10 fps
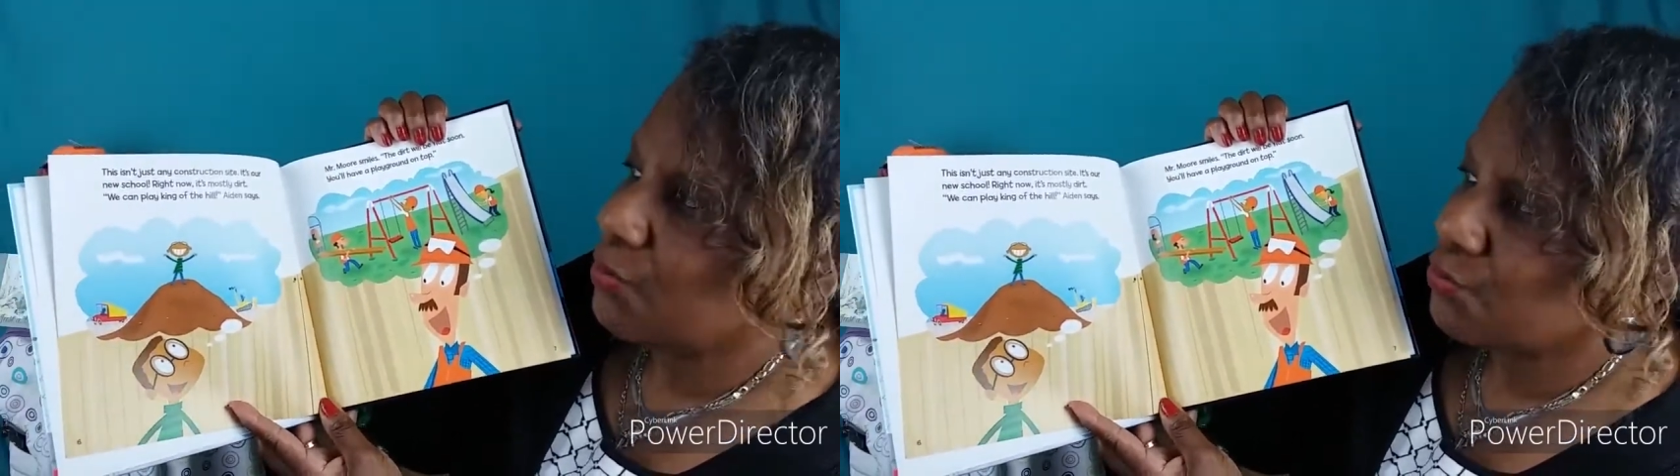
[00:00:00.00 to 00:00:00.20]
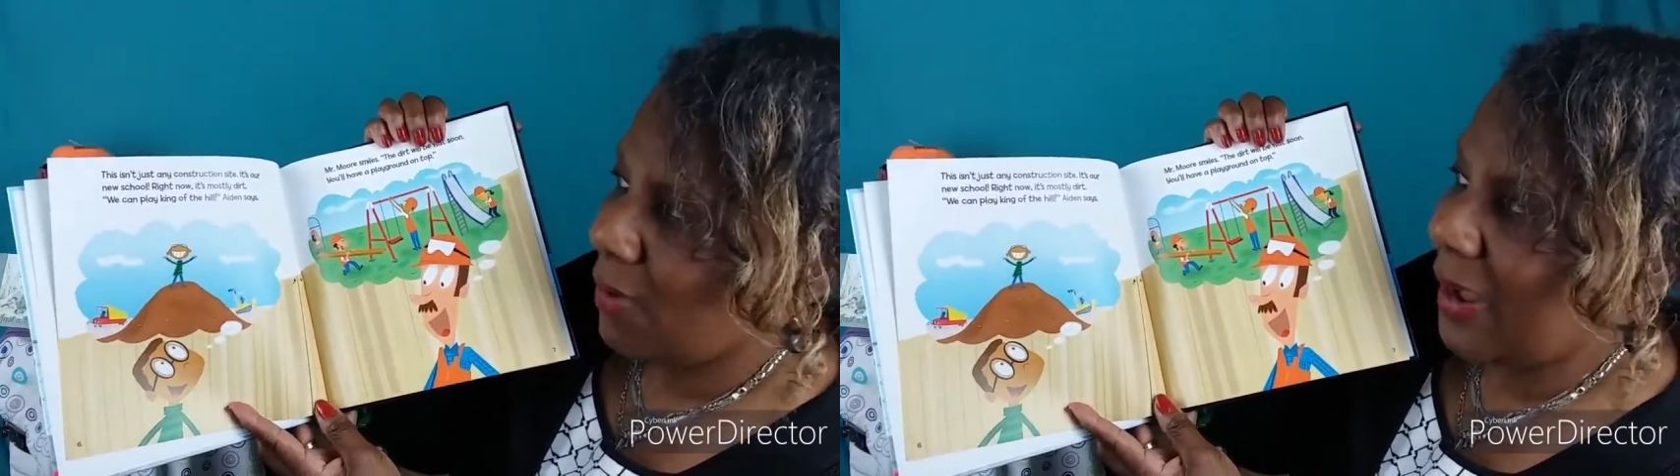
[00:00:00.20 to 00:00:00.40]

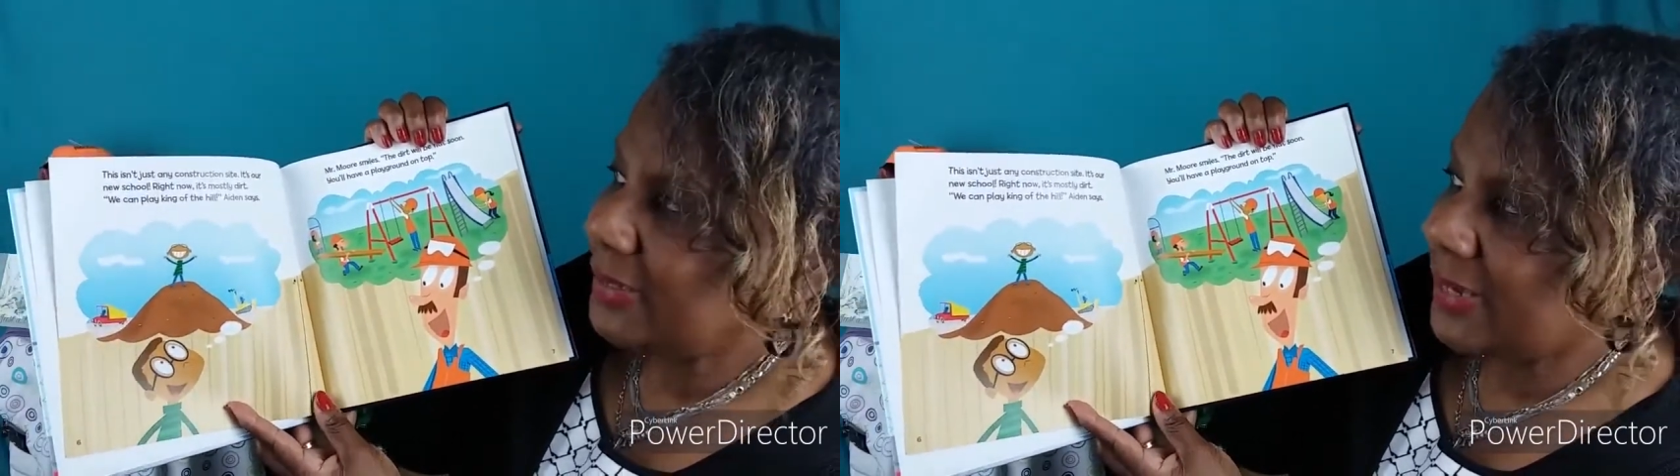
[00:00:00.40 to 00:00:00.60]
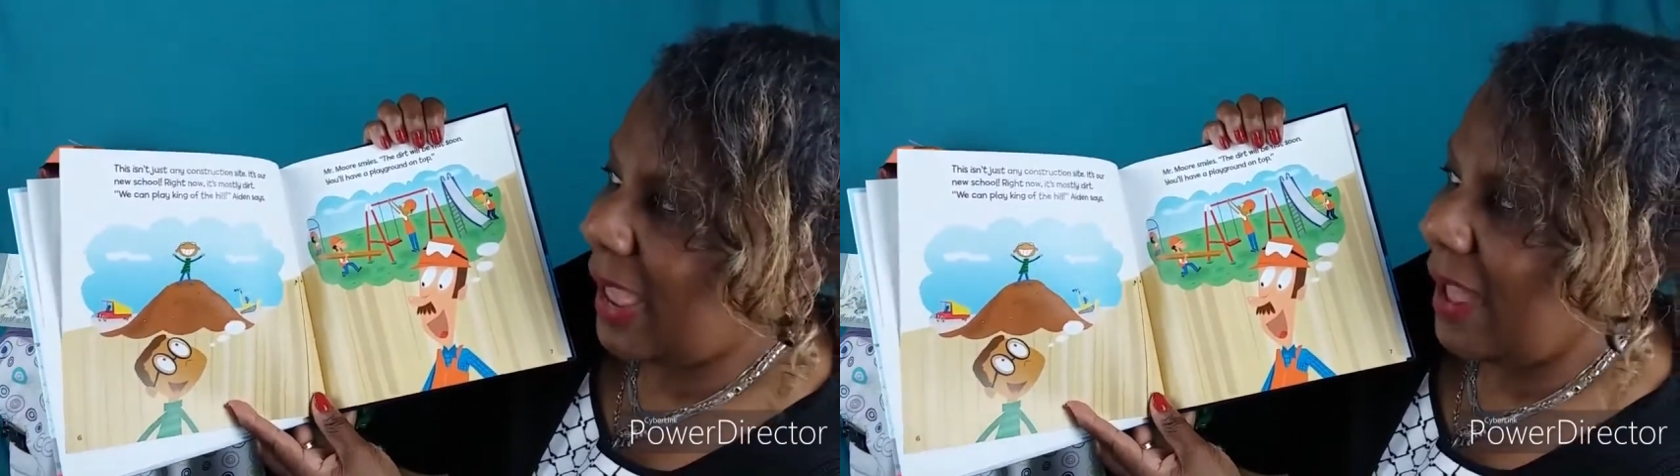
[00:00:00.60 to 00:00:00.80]

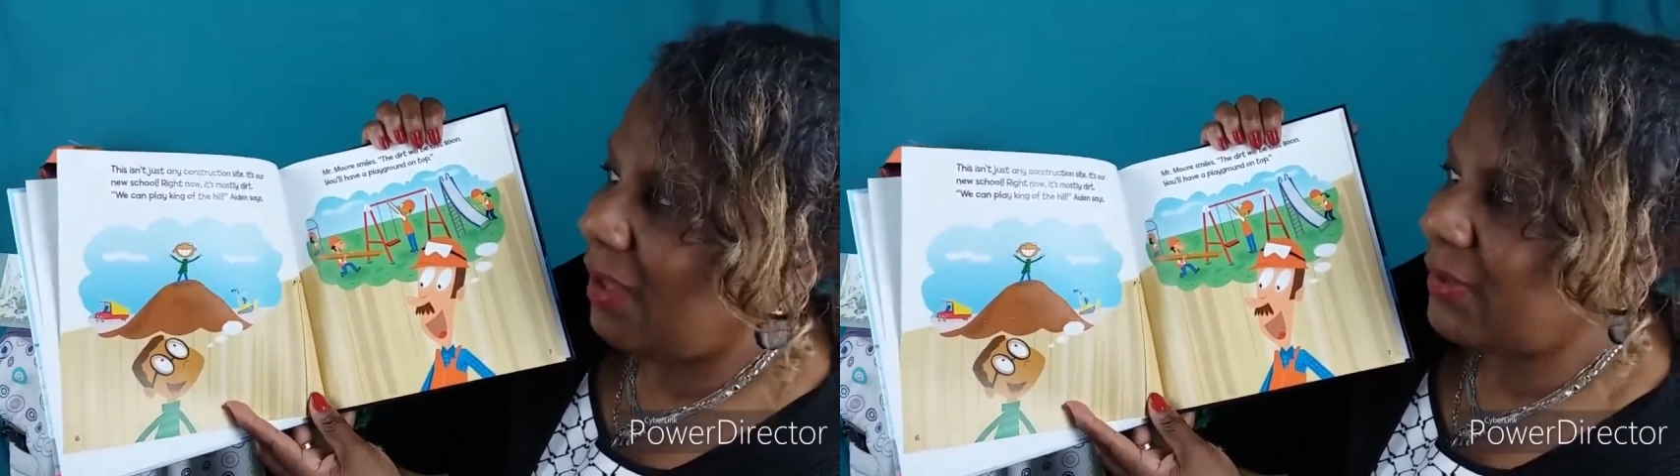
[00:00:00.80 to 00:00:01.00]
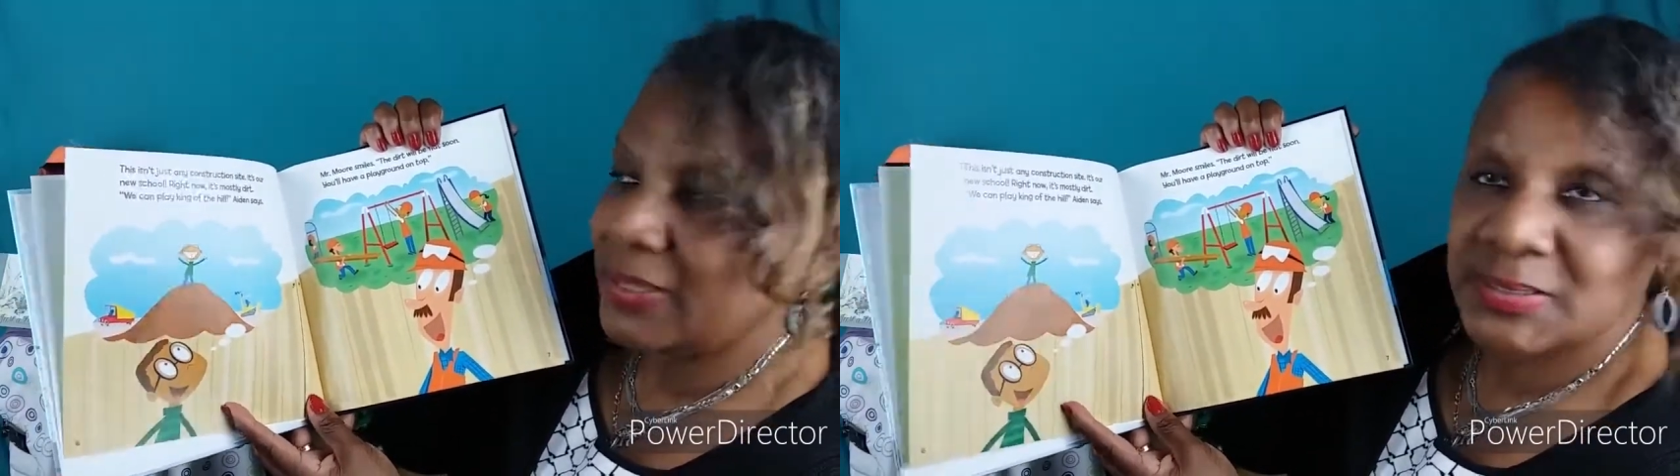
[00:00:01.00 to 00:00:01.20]
Right
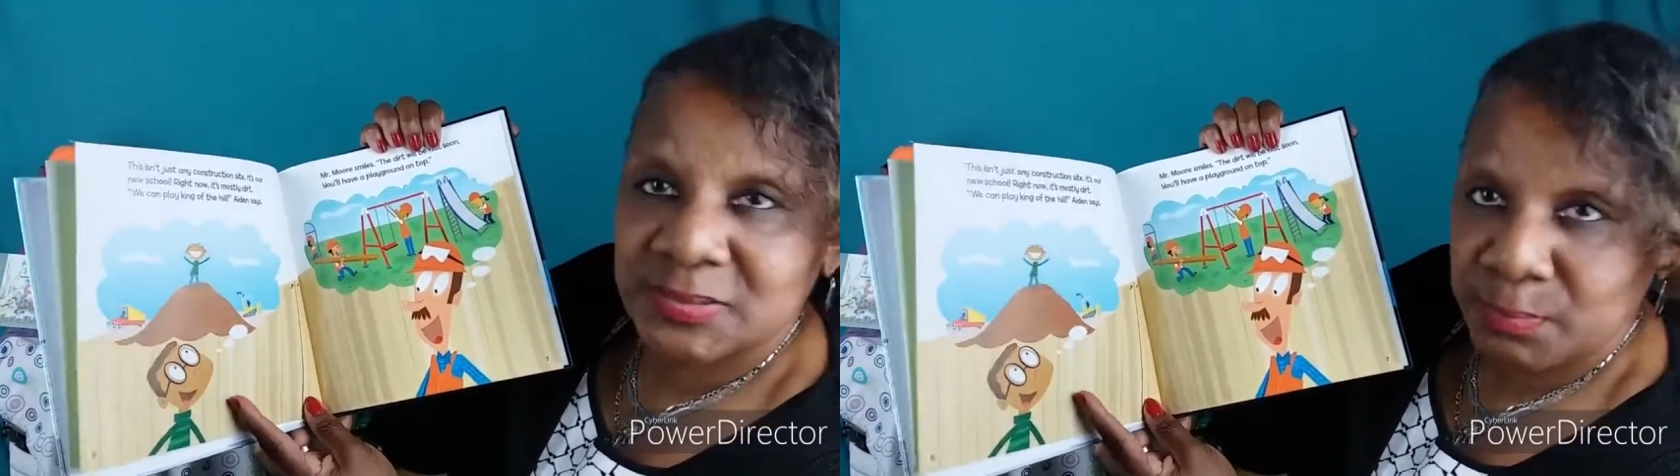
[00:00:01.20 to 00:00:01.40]
now, it's